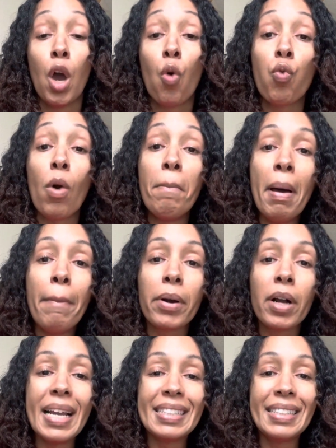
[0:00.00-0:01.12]

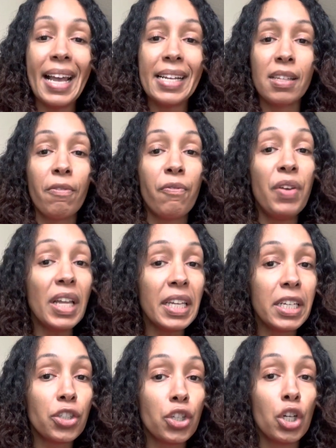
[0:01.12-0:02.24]
Remember, it takes a
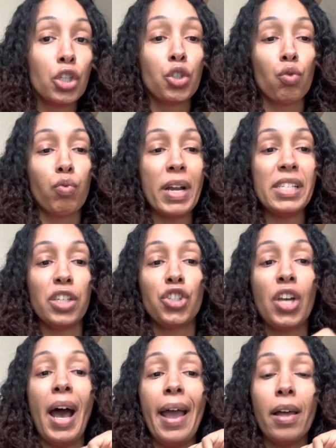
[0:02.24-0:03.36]
village to raise a
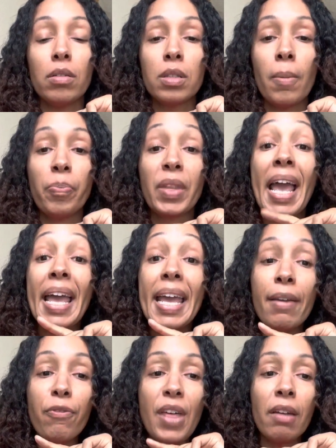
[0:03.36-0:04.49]
child
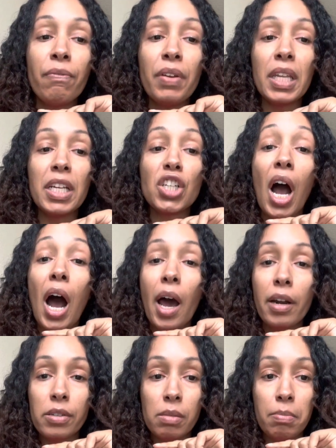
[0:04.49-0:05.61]
if that village
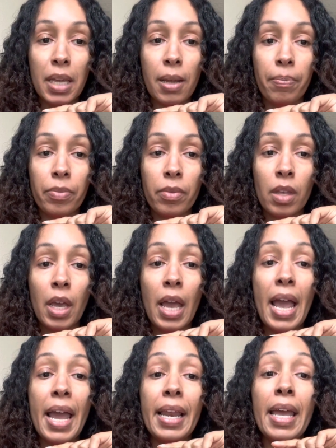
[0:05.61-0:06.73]
honors me
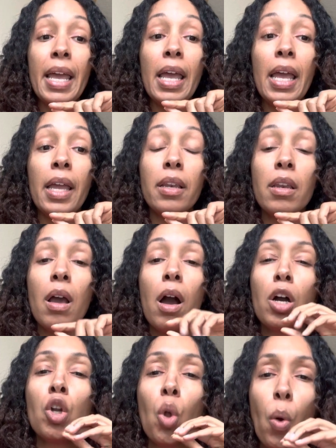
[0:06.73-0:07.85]
and it
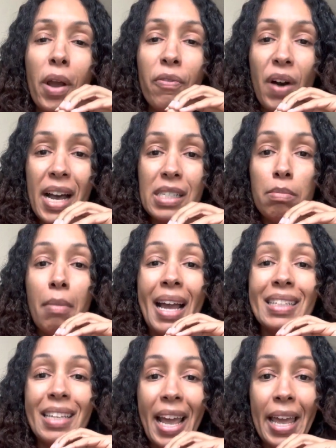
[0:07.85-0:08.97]
glorifies my
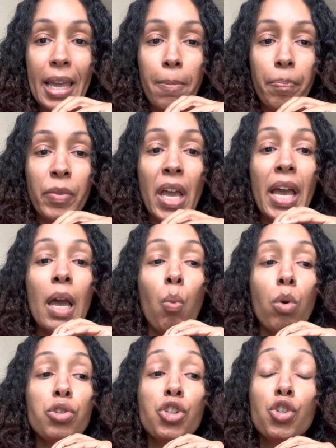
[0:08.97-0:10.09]
name, it
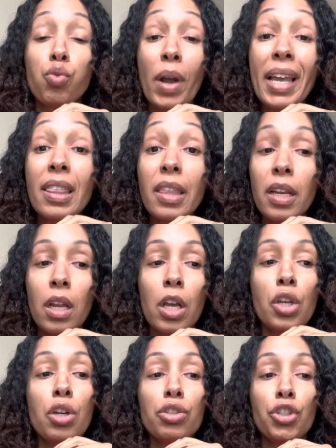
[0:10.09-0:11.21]
will strengthen
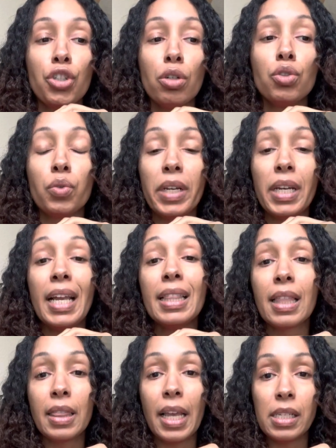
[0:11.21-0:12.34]
your children in the
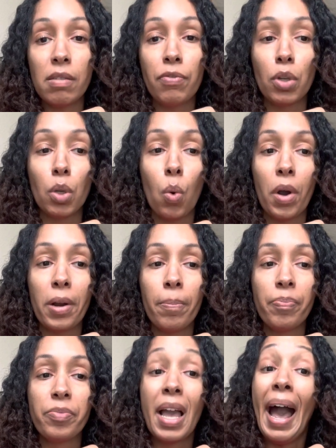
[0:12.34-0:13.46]
things of the Lord.
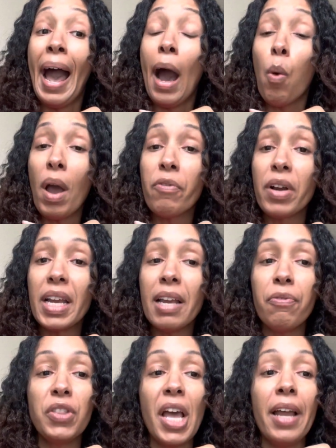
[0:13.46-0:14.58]
However,
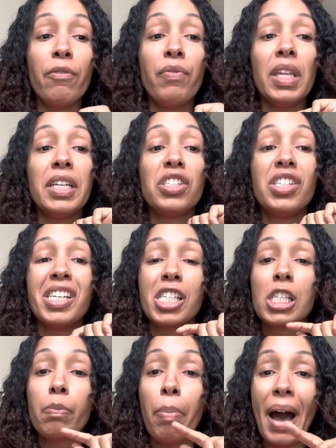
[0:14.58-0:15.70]
if that village
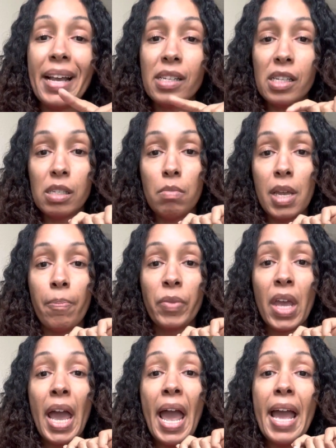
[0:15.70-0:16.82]
despises me
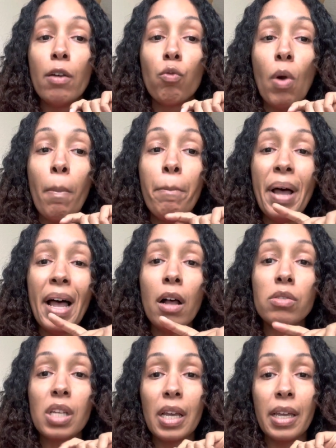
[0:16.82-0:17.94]
and
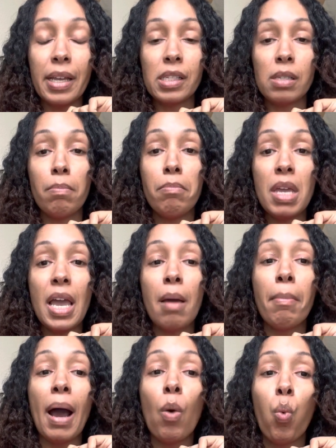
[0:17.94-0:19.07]
rebels against me and
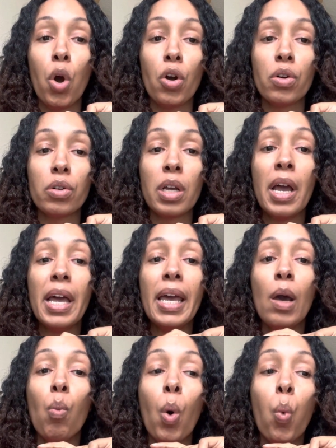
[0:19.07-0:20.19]
my word,
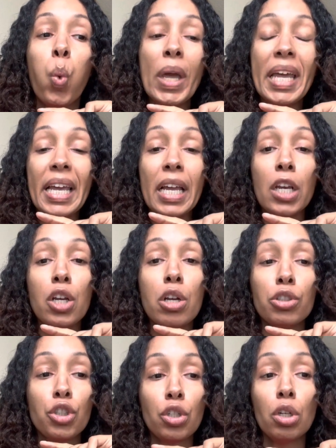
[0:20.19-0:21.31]
it will weaken your
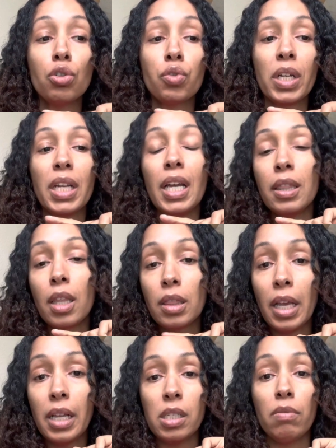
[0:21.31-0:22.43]
children in the
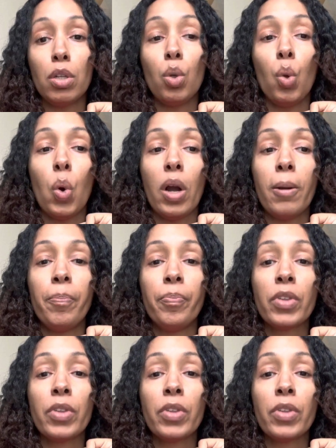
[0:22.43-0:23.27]
things of the Lord.